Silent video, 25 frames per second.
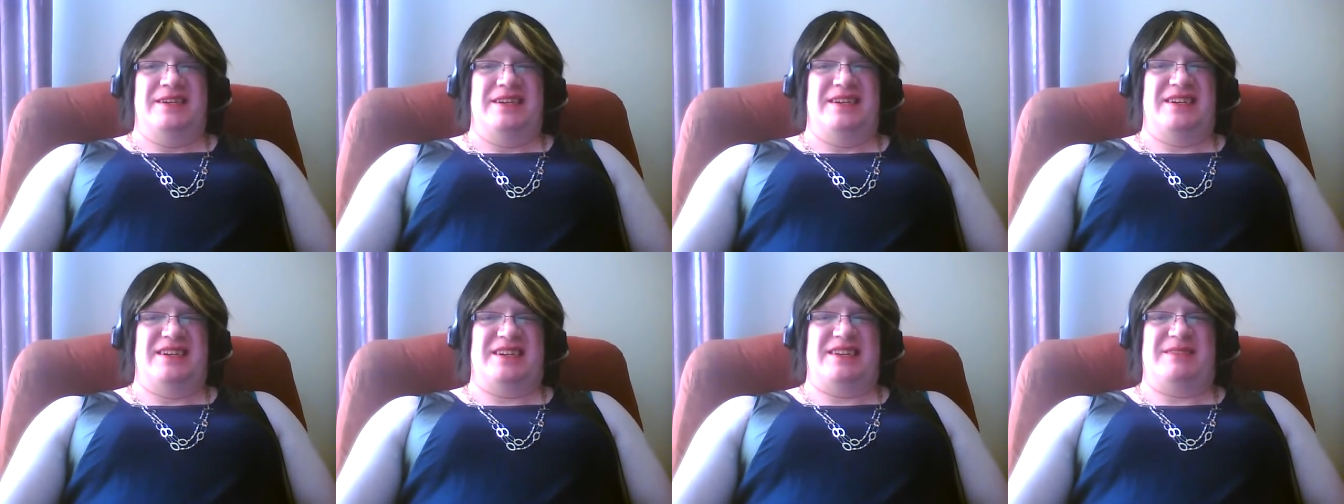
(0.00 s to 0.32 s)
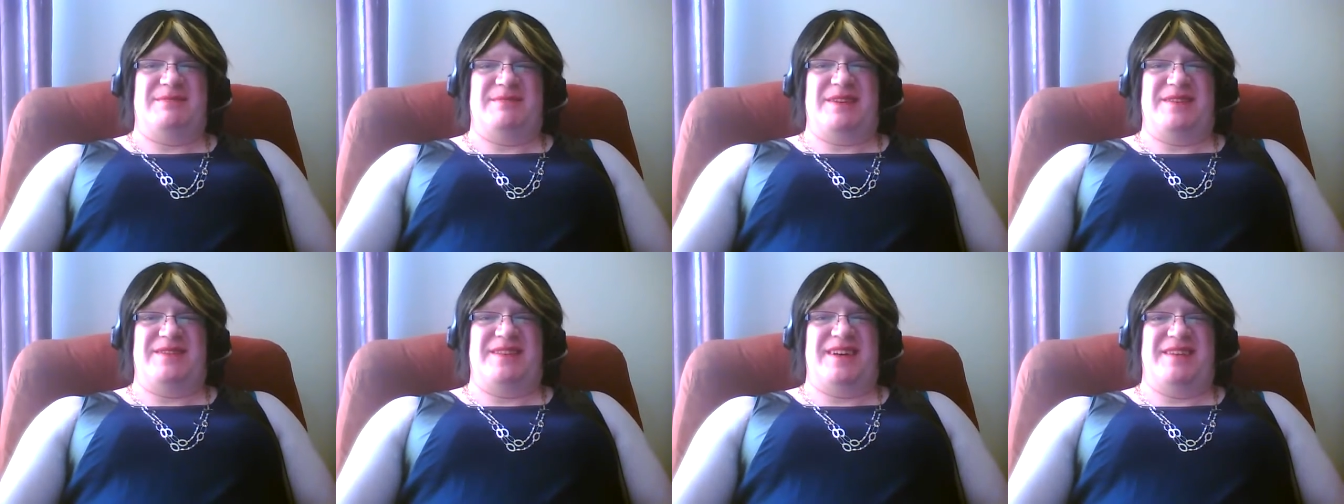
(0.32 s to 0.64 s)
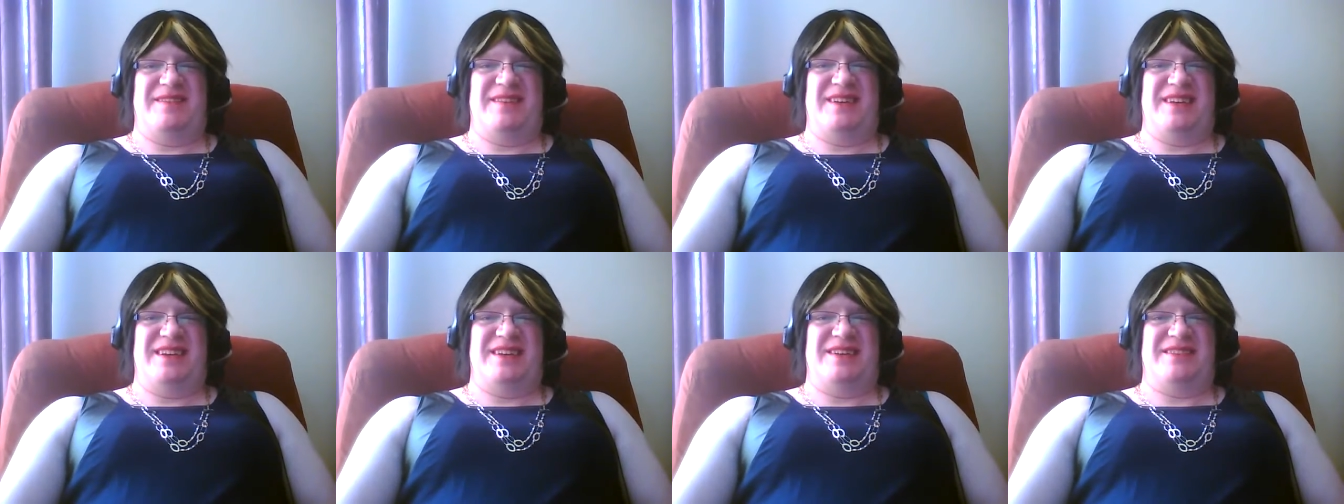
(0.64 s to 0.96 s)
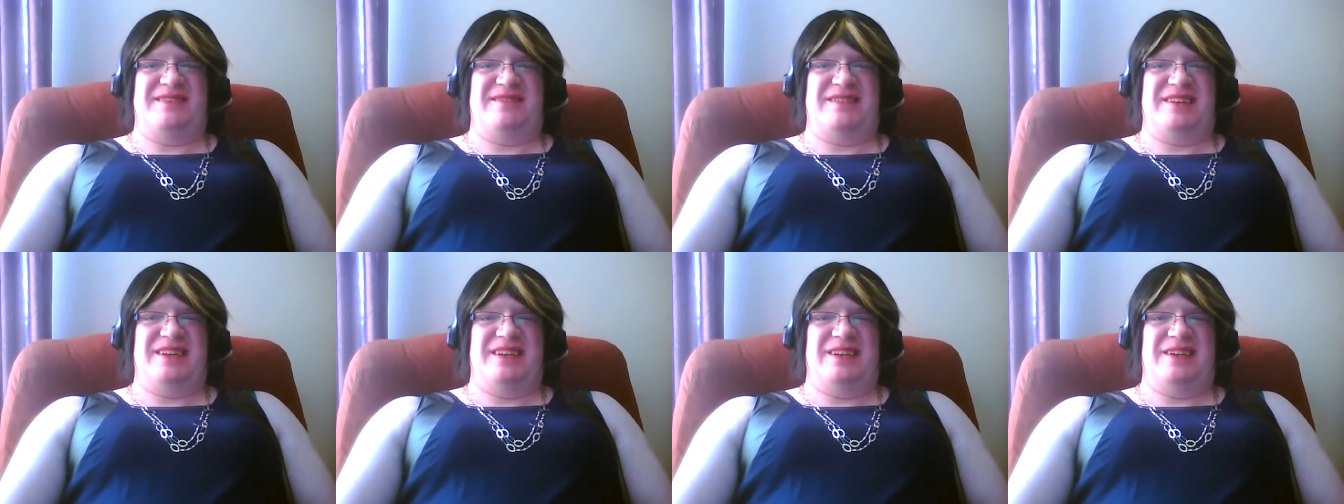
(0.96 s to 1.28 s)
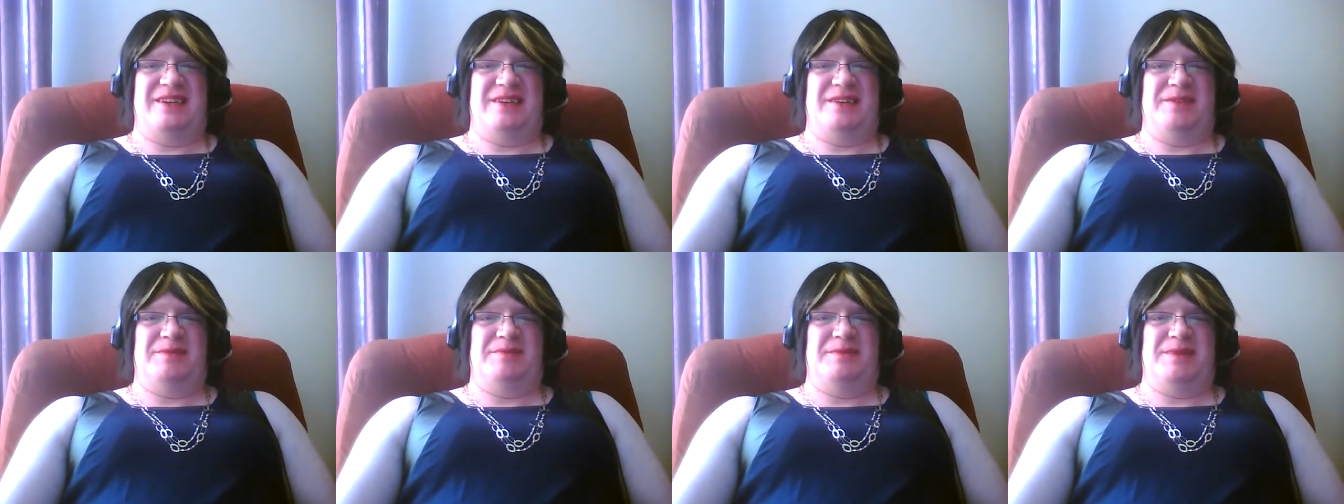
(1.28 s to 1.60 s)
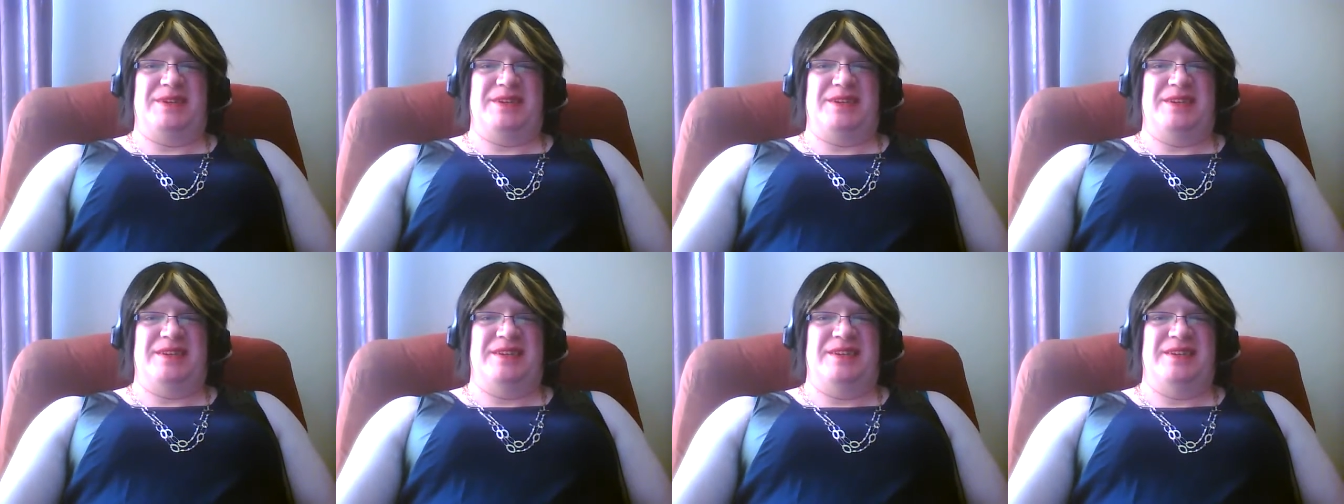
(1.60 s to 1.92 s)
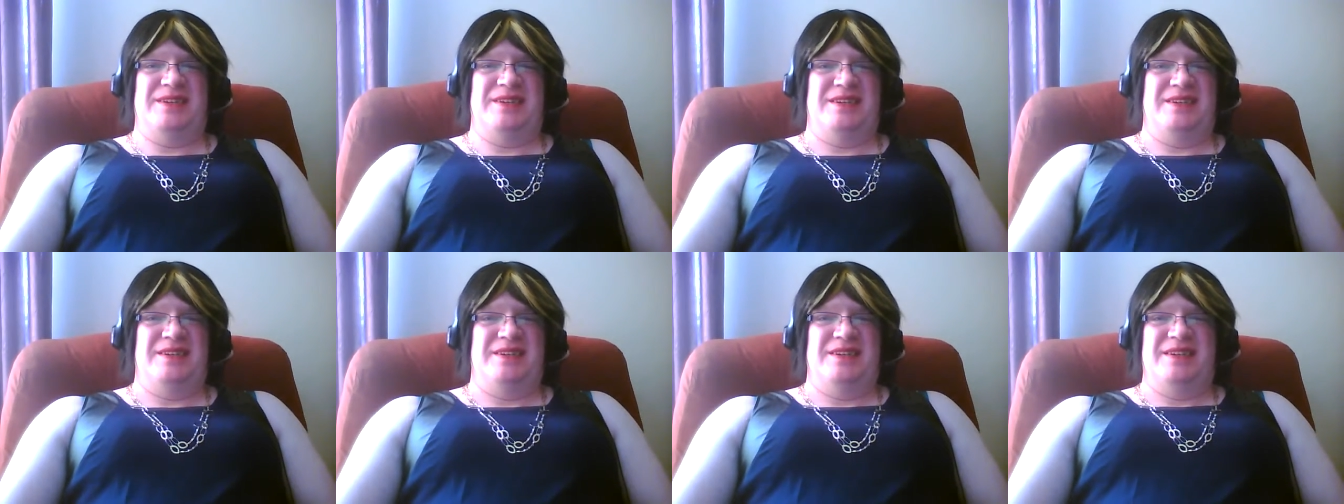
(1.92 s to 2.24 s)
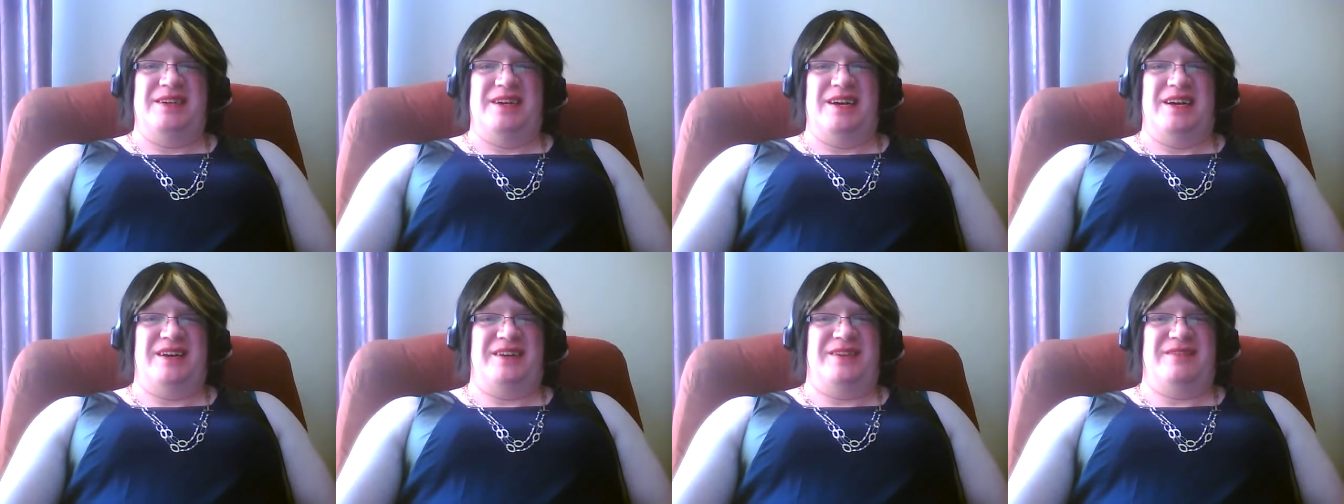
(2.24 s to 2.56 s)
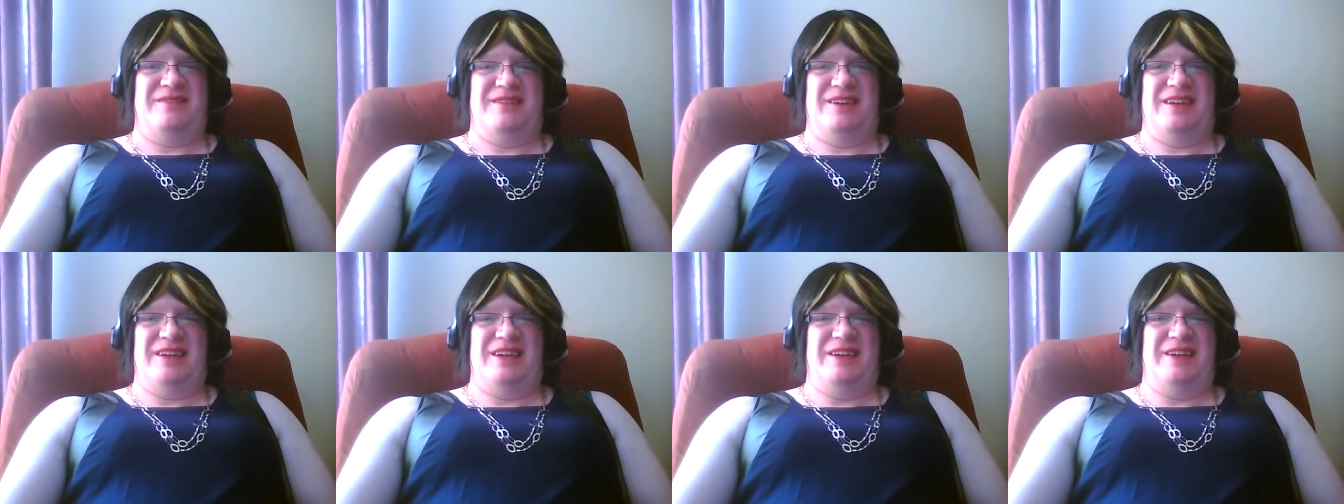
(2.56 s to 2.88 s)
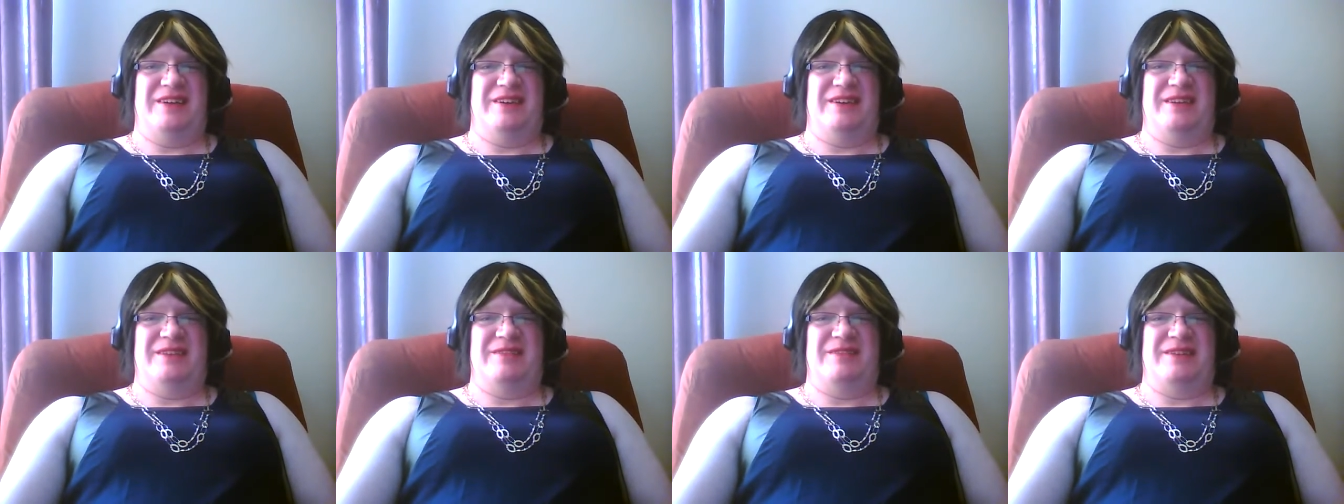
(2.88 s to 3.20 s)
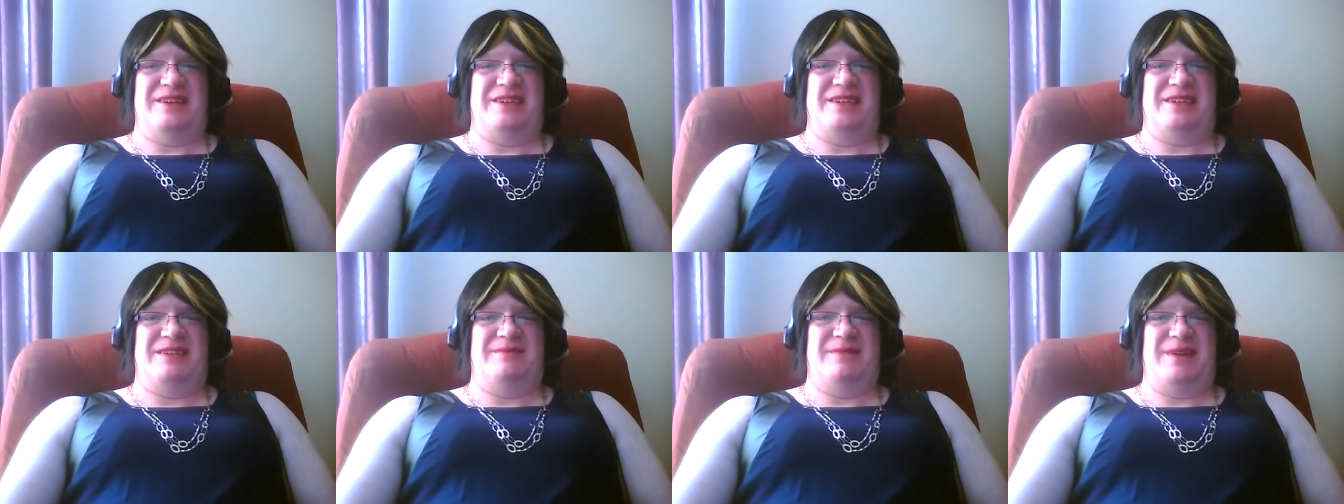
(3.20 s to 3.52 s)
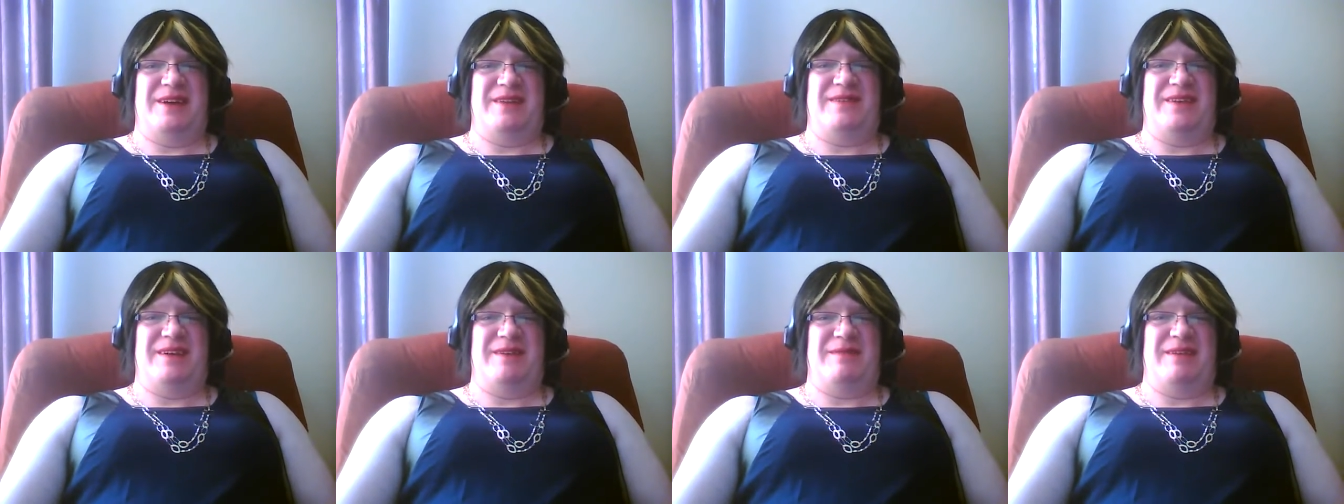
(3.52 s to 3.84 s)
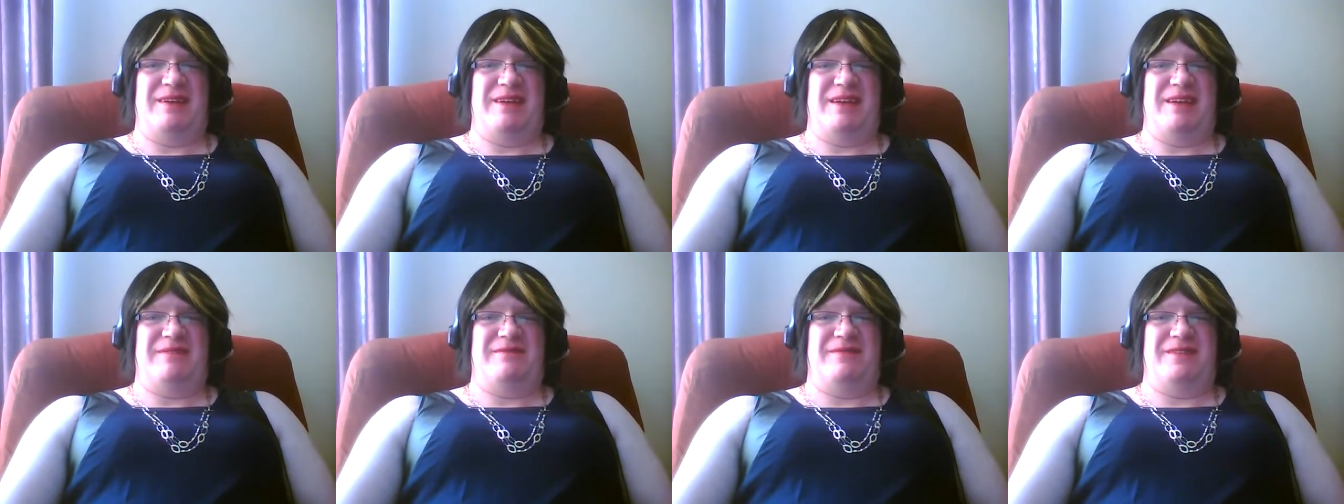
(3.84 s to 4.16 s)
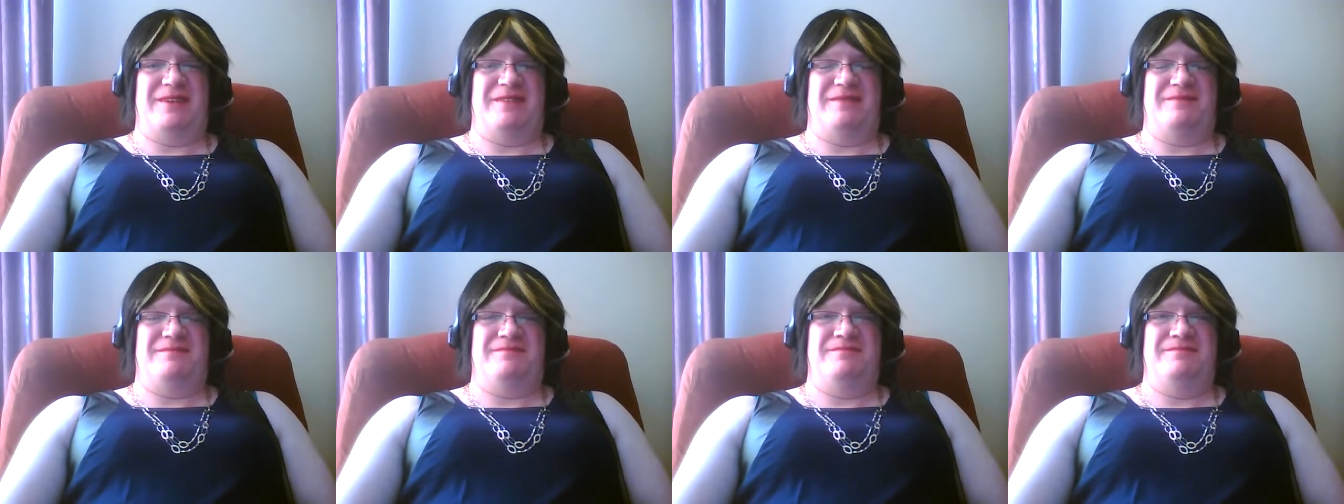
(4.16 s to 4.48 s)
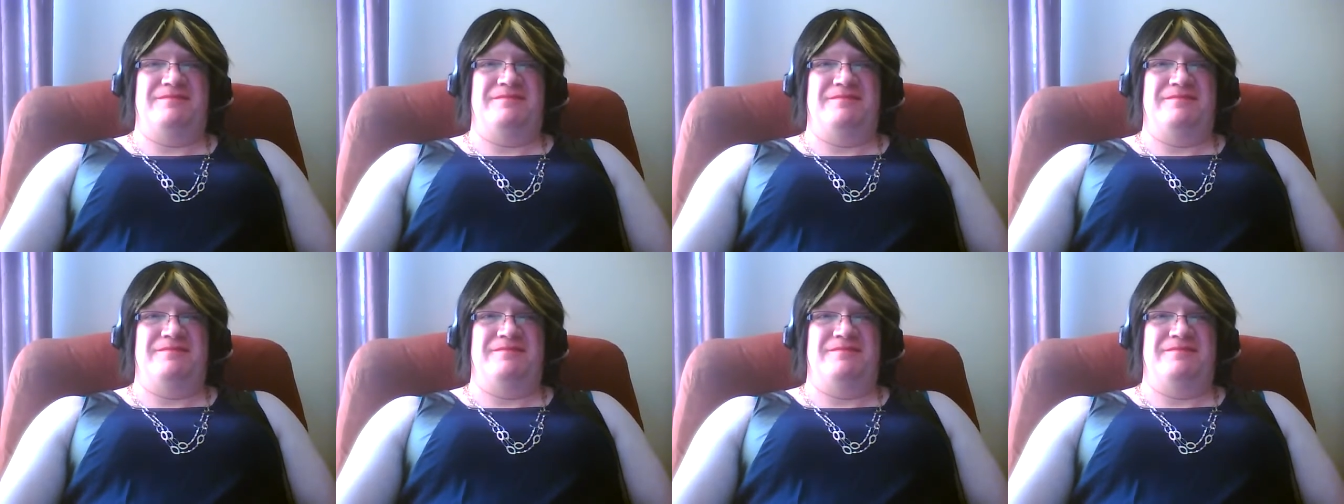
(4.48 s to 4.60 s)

The rest of my family doesn't really know, but I don't really know the rest of my family that well.